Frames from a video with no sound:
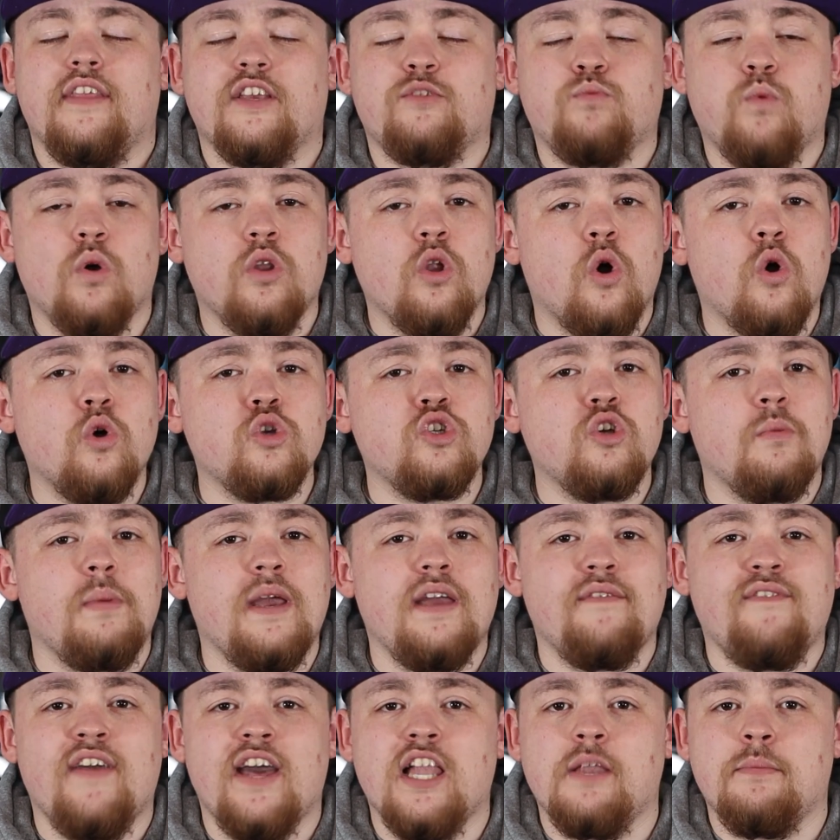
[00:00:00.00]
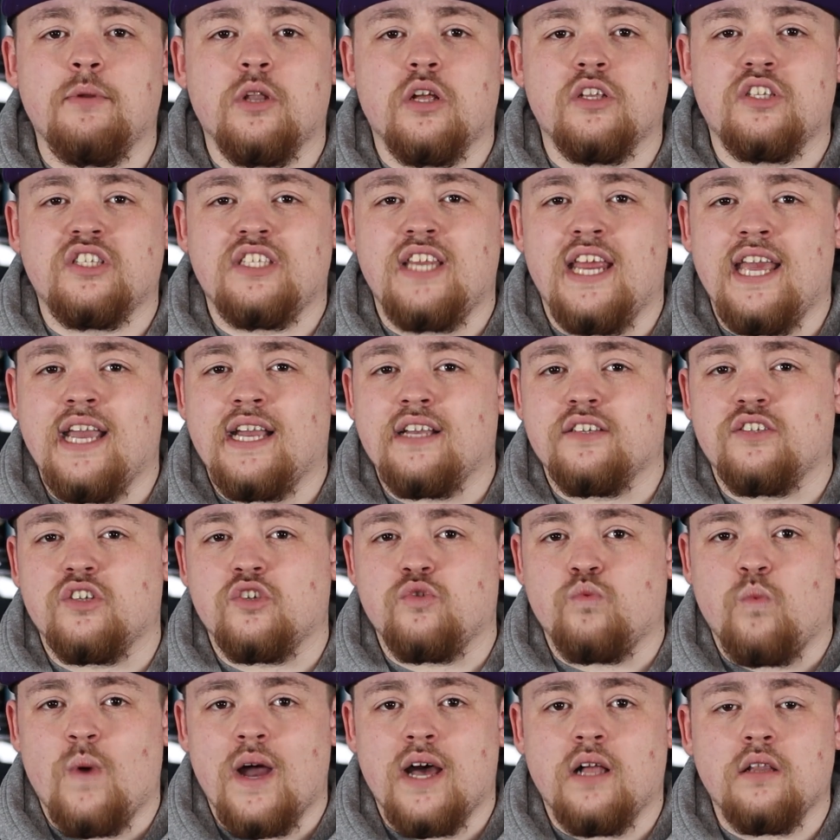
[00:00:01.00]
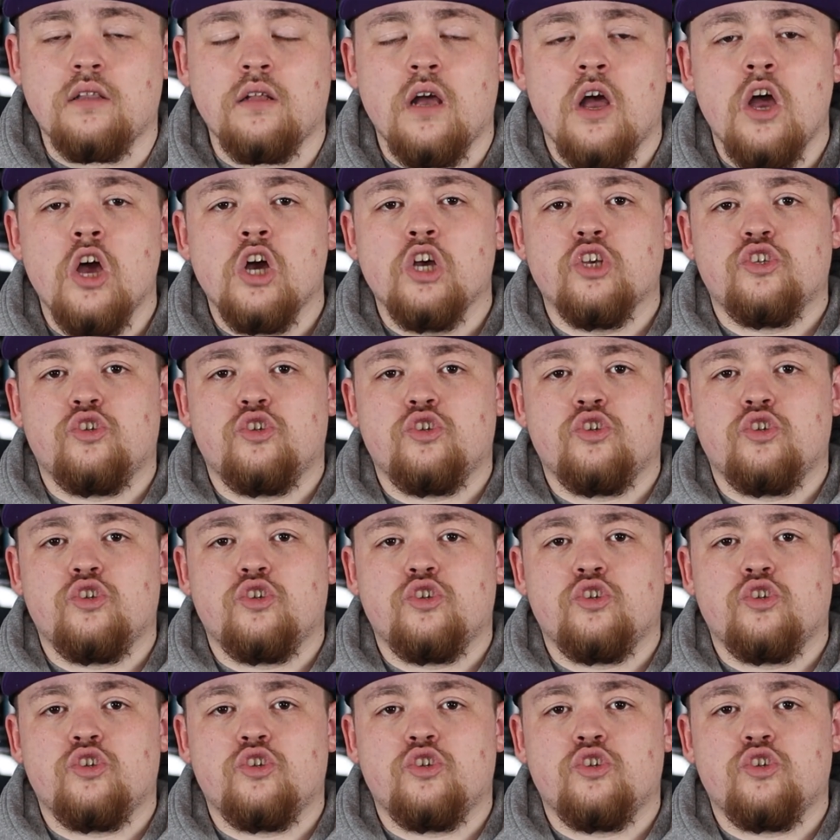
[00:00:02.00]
This will also be available on sneakers as well,